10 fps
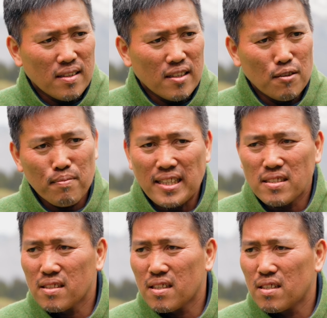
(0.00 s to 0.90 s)
It
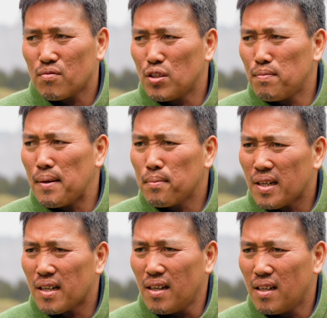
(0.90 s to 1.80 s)
makes you kind of
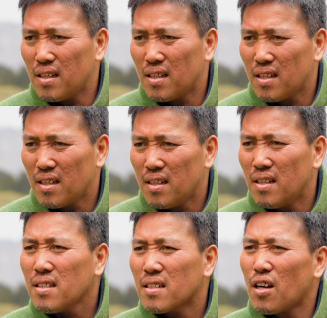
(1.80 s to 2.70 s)
remember
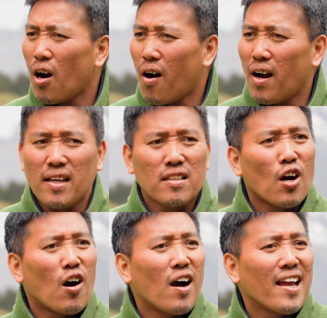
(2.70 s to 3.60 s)
the
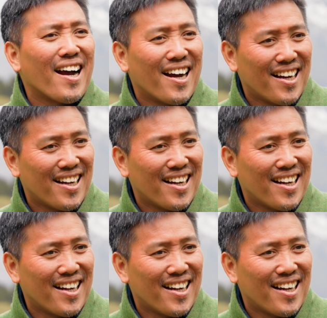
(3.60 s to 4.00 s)
higher.